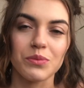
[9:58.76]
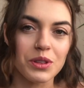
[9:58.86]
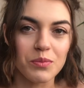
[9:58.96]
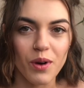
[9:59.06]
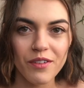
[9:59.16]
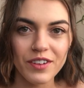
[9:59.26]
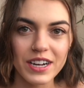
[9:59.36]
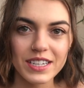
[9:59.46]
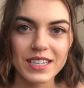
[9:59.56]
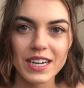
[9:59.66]
with the
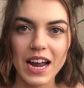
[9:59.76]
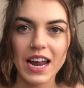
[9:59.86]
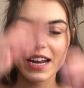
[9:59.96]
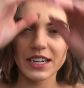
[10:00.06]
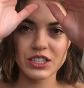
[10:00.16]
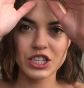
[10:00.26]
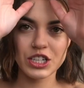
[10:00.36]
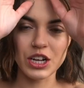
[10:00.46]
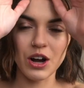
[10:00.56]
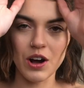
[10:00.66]
boyfriend tonight,
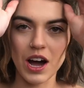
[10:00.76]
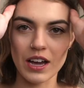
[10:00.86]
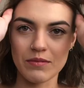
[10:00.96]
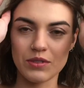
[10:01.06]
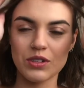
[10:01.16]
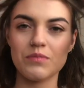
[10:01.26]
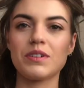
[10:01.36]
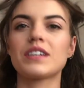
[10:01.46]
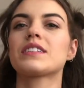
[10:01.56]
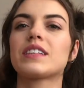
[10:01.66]
so I'm super
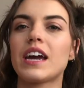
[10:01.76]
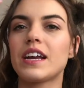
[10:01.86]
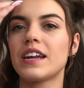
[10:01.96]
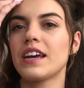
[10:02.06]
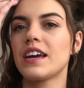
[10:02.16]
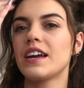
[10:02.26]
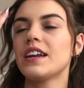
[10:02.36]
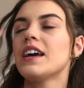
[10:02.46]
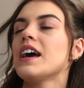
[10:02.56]
excited.